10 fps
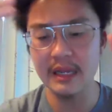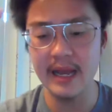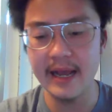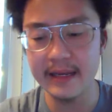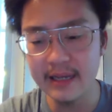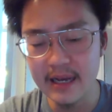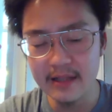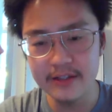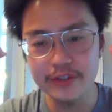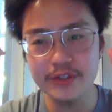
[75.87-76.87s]
And
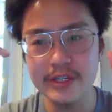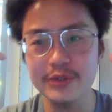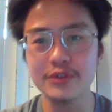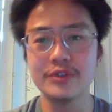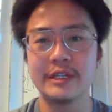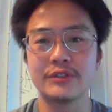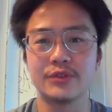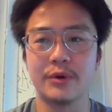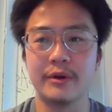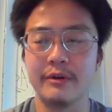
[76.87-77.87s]
there's this interesting
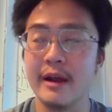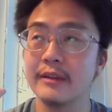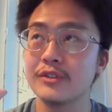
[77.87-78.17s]
story, right?